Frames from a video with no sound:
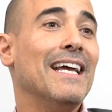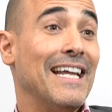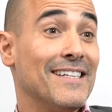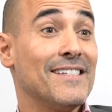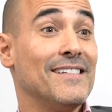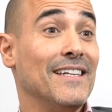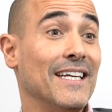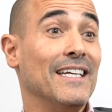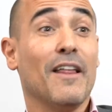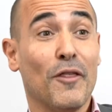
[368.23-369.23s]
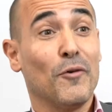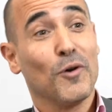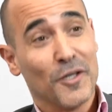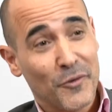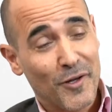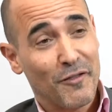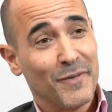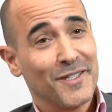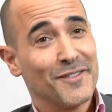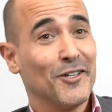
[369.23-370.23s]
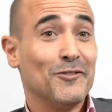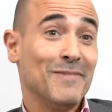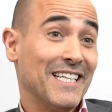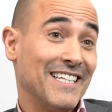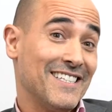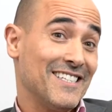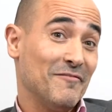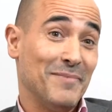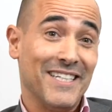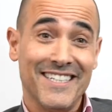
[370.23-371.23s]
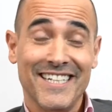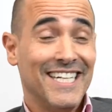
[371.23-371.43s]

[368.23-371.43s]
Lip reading: and see the world with me. So my kids have been